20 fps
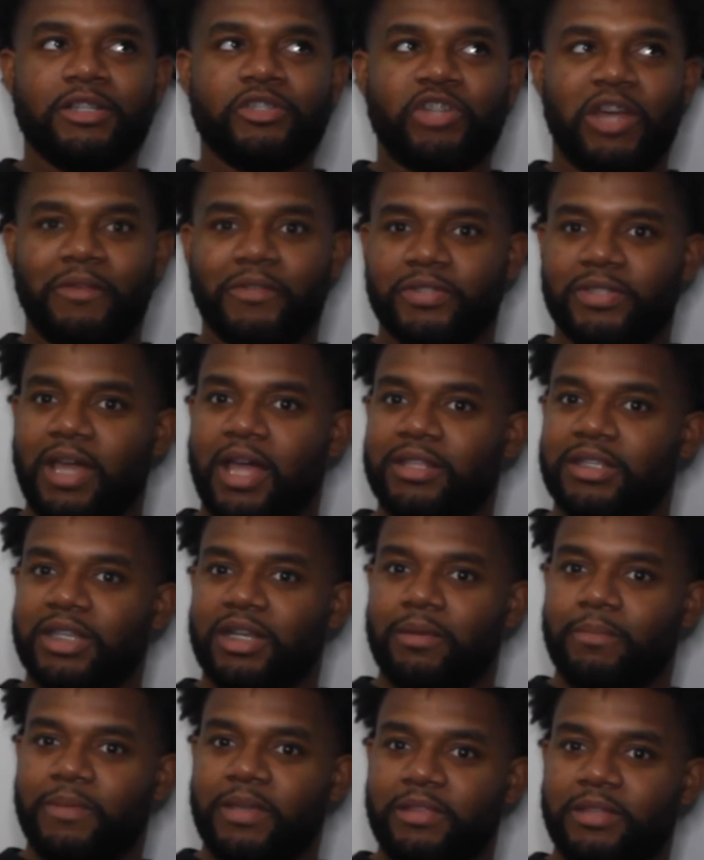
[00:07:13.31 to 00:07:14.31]
Travis Scott's
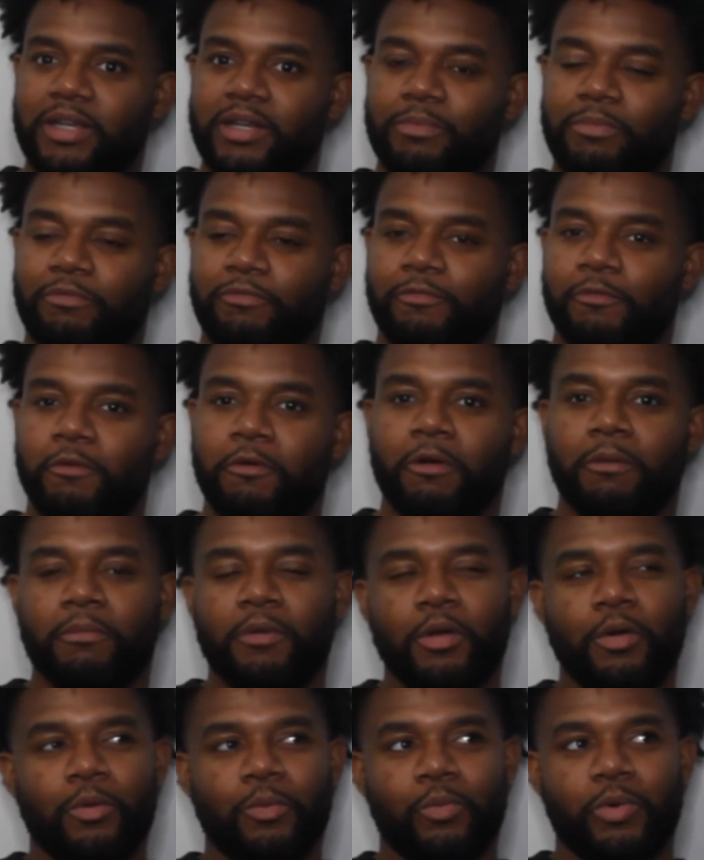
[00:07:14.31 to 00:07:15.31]
gonna be there to
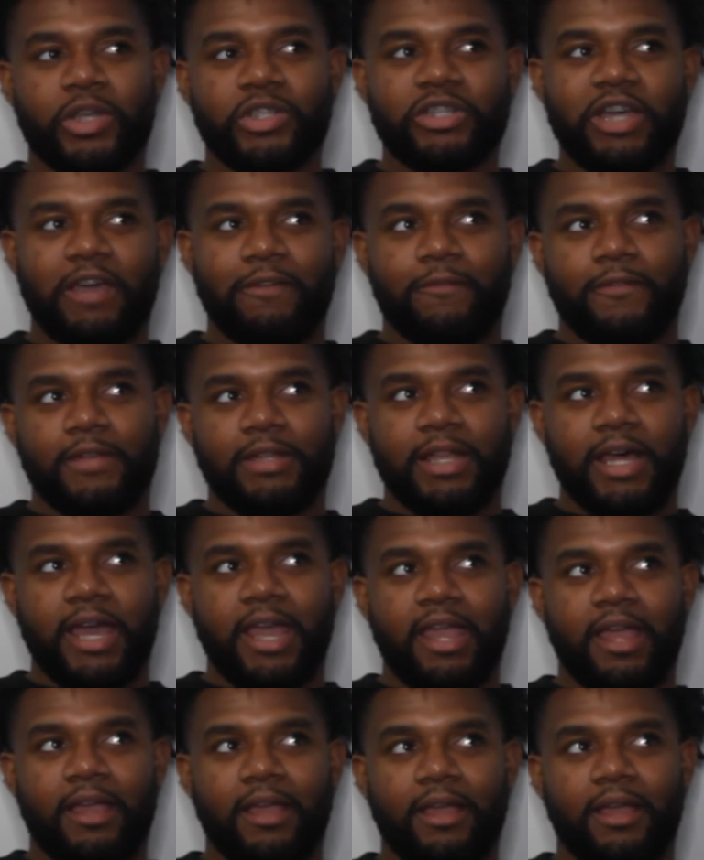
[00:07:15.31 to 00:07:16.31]
perform, which I feel
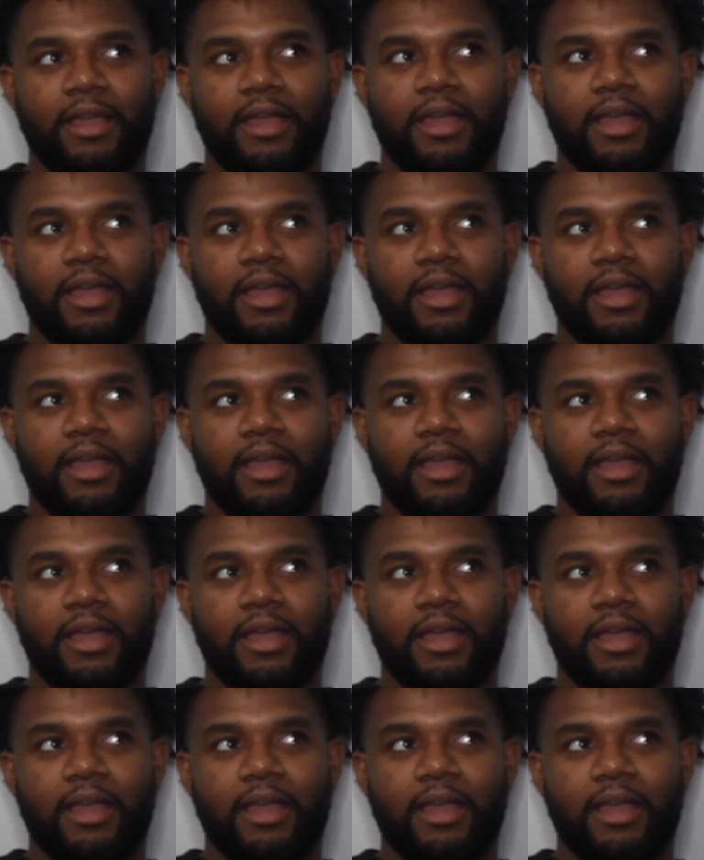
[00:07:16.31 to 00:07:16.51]
like